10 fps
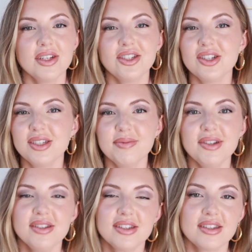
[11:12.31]
It just
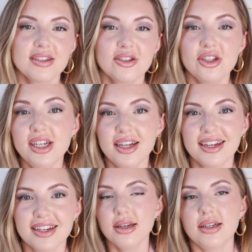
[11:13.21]
smells
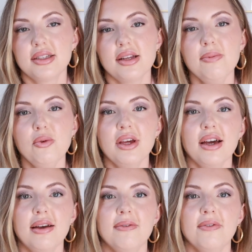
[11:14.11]
chic. Next up we
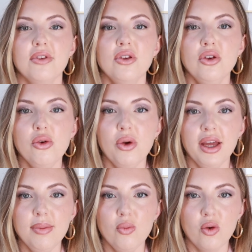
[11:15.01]
have
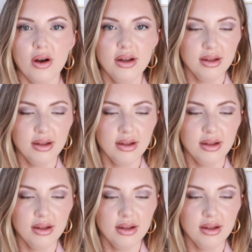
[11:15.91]
Nuit Moi.